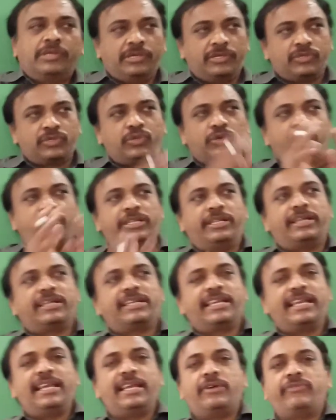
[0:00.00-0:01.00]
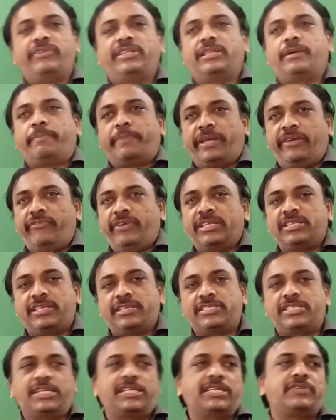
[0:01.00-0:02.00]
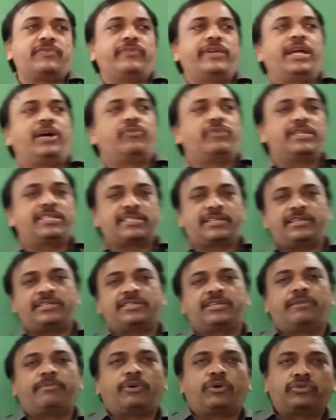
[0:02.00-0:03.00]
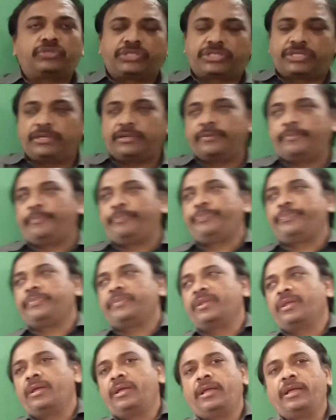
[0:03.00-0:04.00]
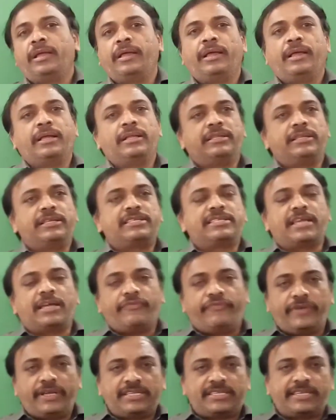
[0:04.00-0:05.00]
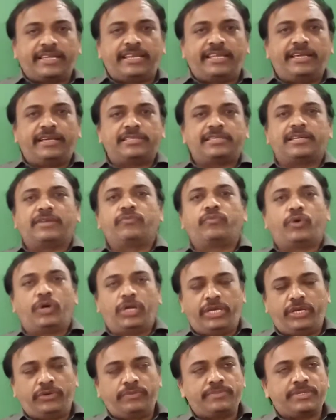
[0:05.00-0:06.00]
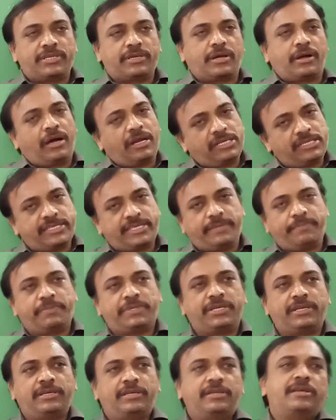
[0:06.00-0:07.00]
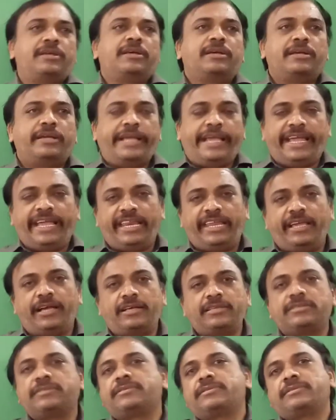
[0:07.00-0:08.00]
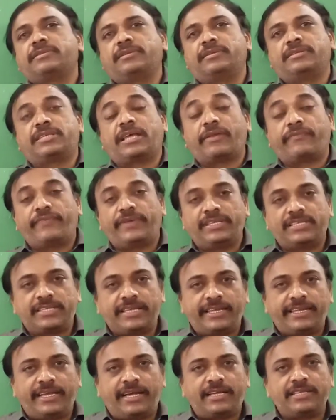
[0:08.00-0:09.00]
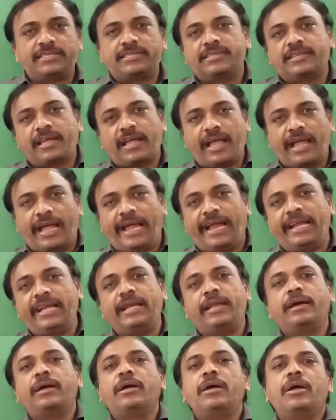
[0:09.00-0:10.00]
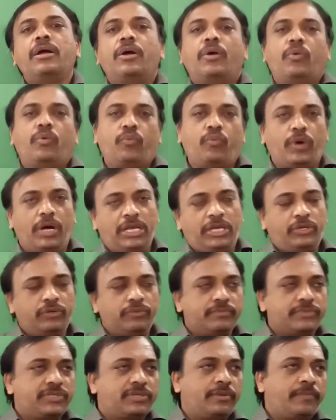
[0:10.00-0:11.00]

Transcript: So till now in the previous sessions we have discussed about the surface areas and volumes concept, areas, surface areas and volumes.